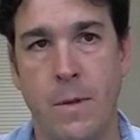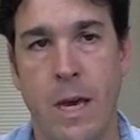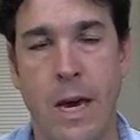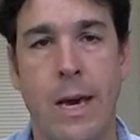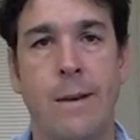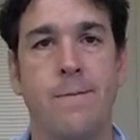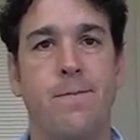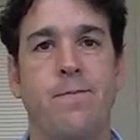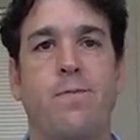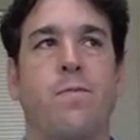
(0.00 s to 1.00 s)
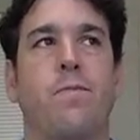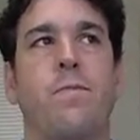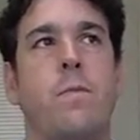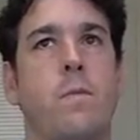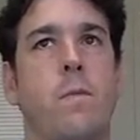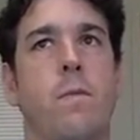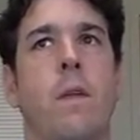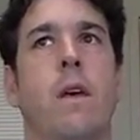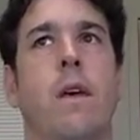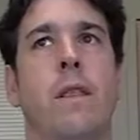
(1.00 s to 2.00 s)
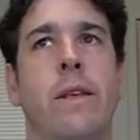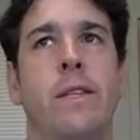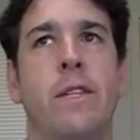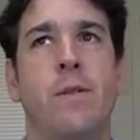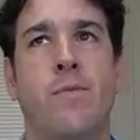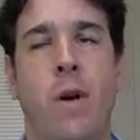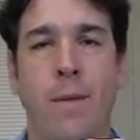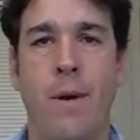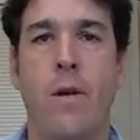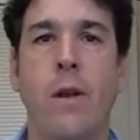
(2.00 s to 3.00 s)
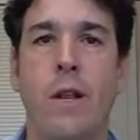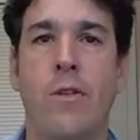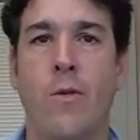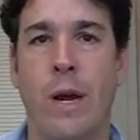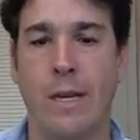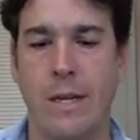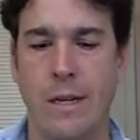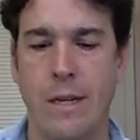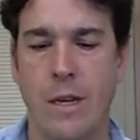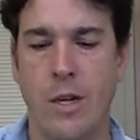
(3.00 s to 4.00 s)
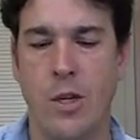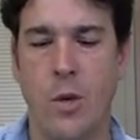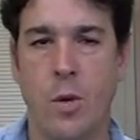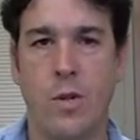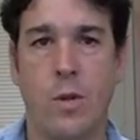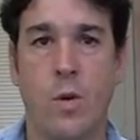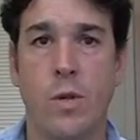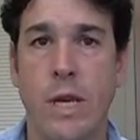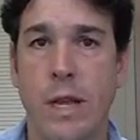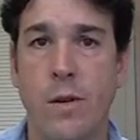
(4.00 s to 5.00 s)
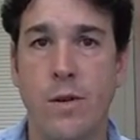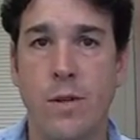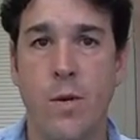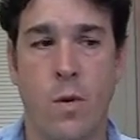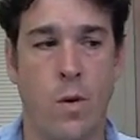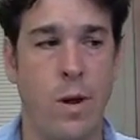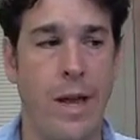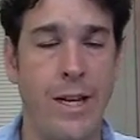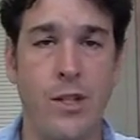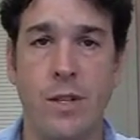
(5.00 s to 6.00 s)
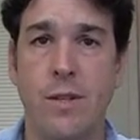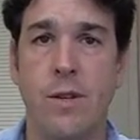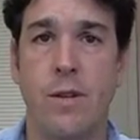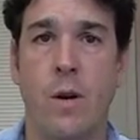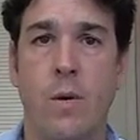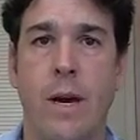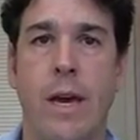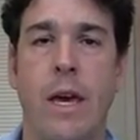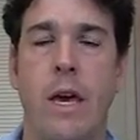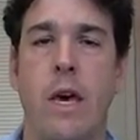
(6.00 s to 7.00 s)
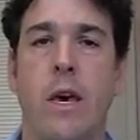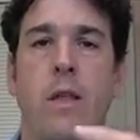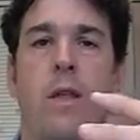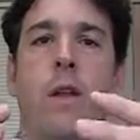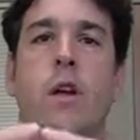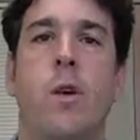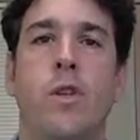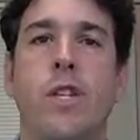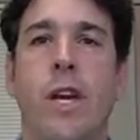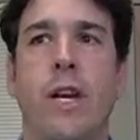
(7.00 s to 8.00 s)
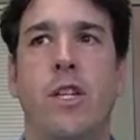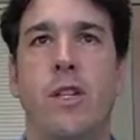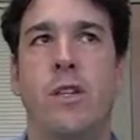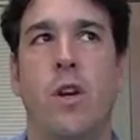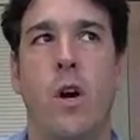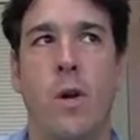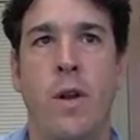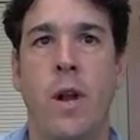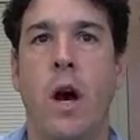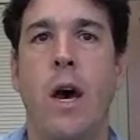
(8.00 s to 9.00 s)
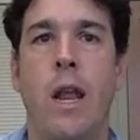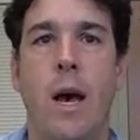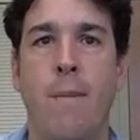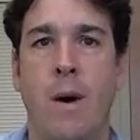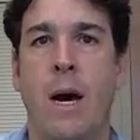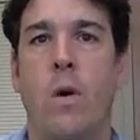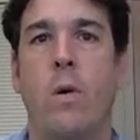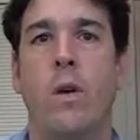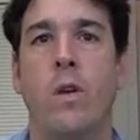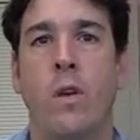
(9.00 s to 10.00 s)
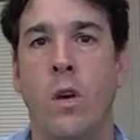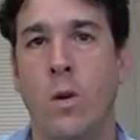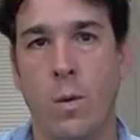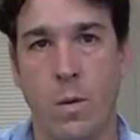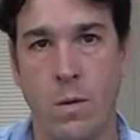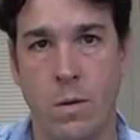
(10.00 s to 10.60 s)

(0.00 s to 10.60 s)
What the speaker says: Okay? This is primarily directed towards wholesalers or agents, okay? The negotiations are not about you,